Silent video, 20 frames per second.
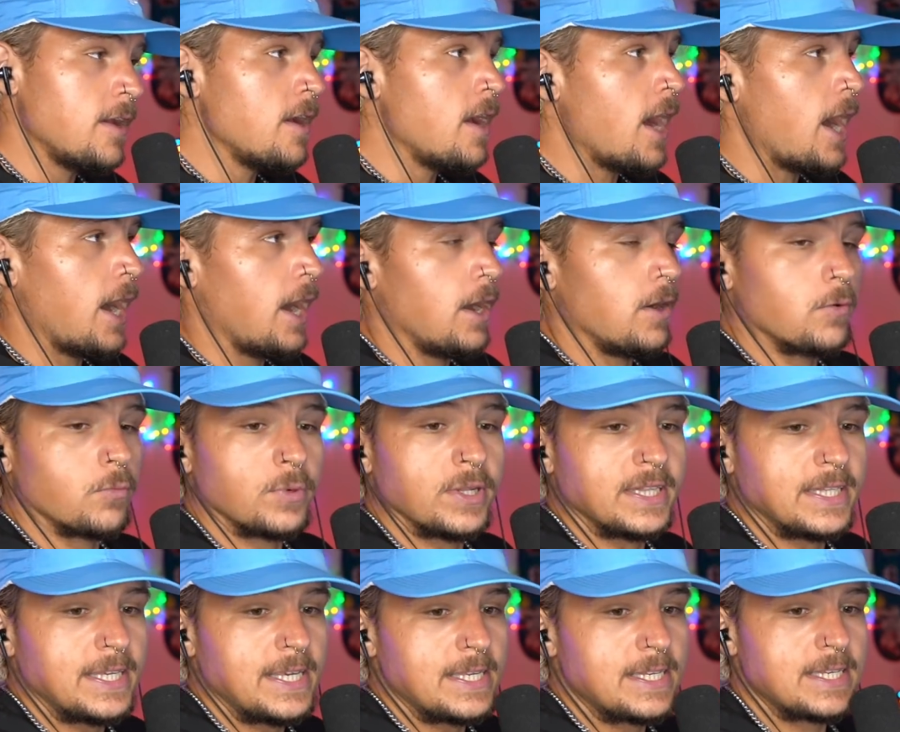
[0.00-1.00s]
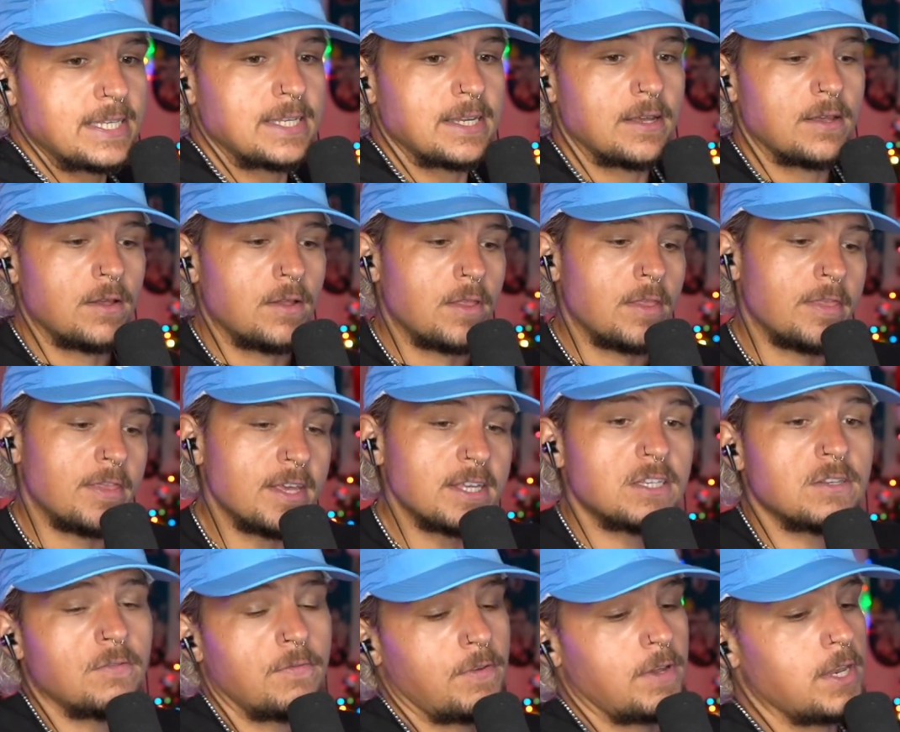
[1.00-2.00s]
uh, released
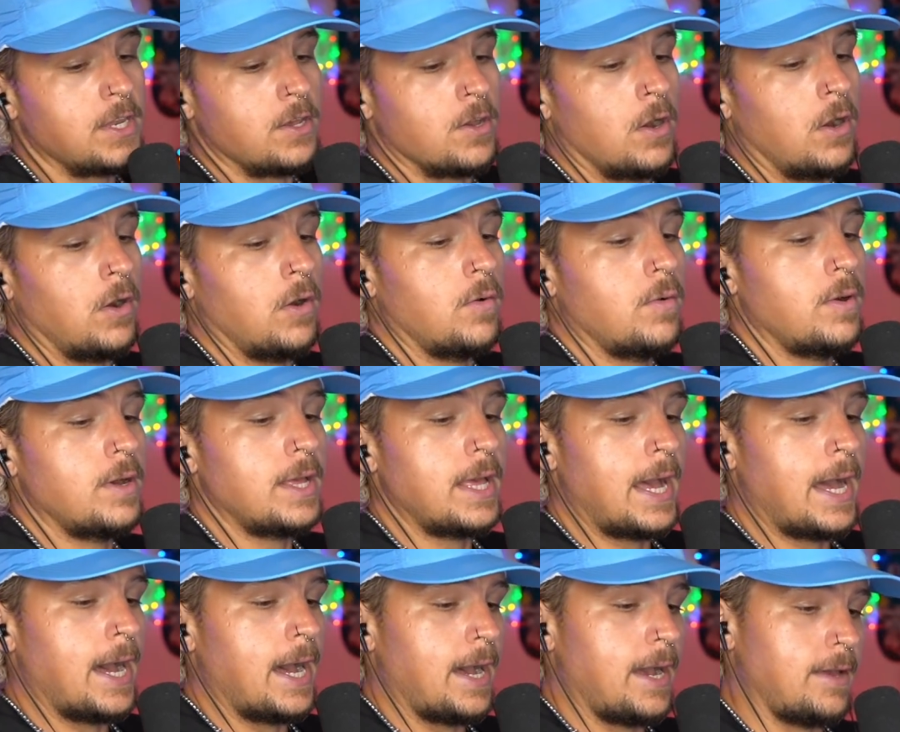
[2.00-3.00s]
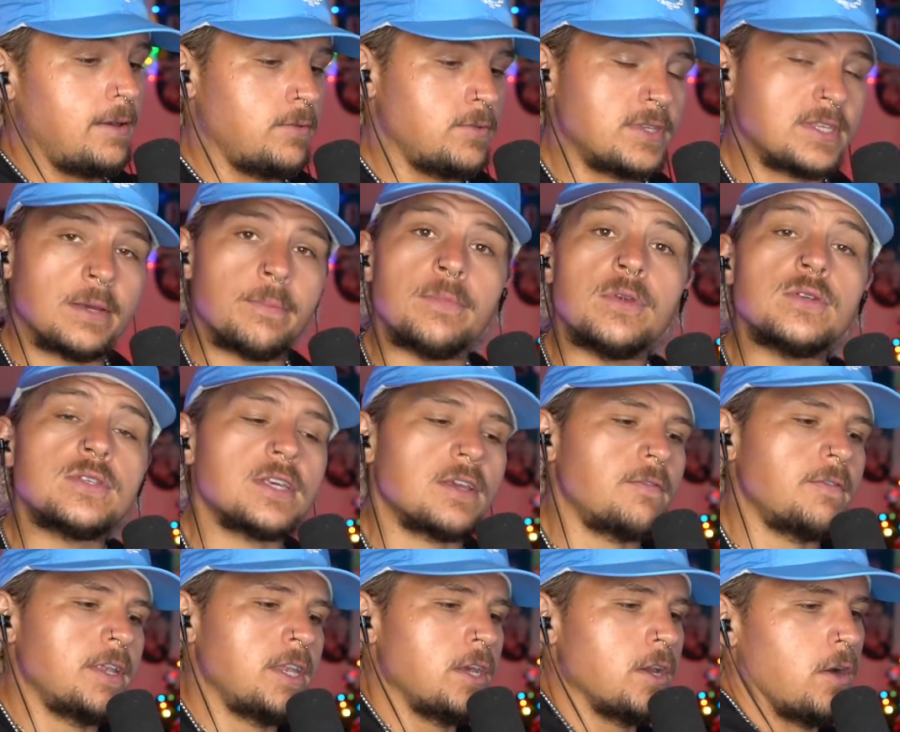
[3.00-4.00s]
this video. Uh, it was a music
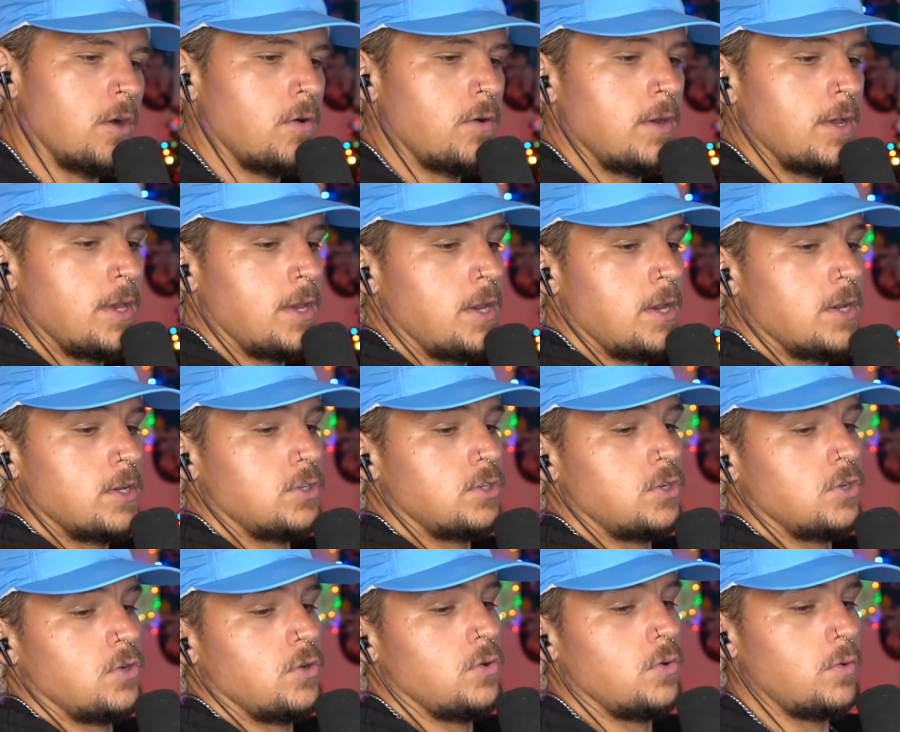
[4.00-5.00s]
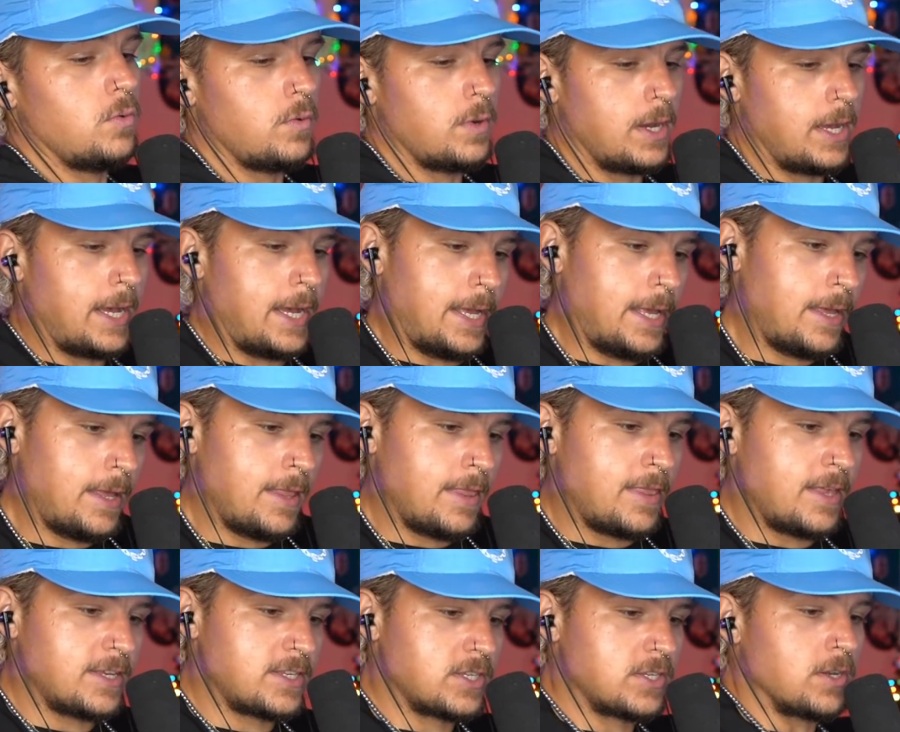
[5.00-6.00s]
video to
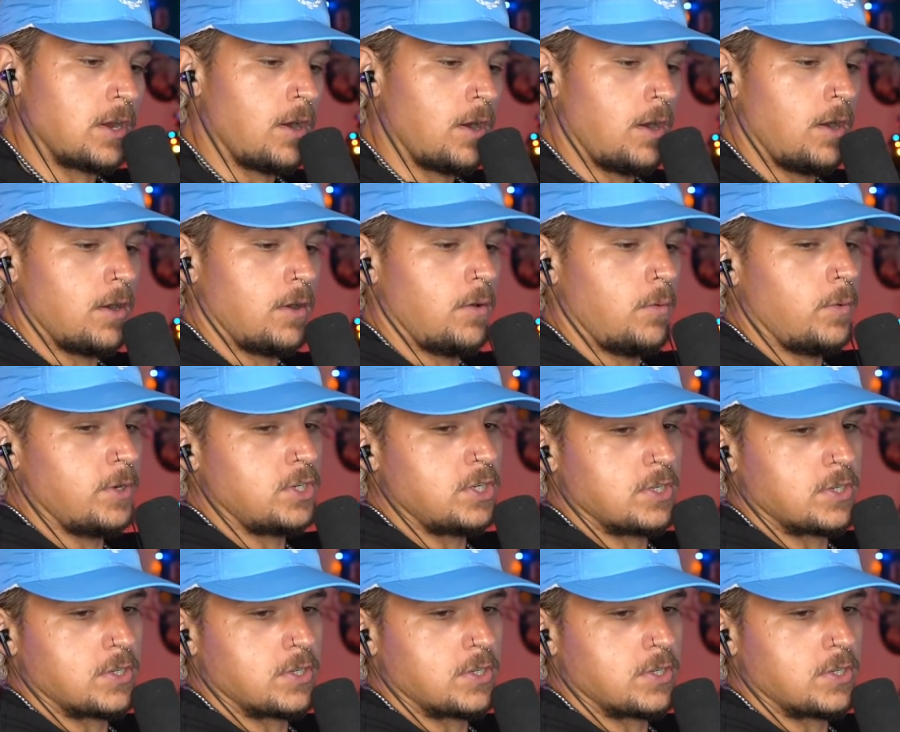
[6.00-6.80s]
this song, which is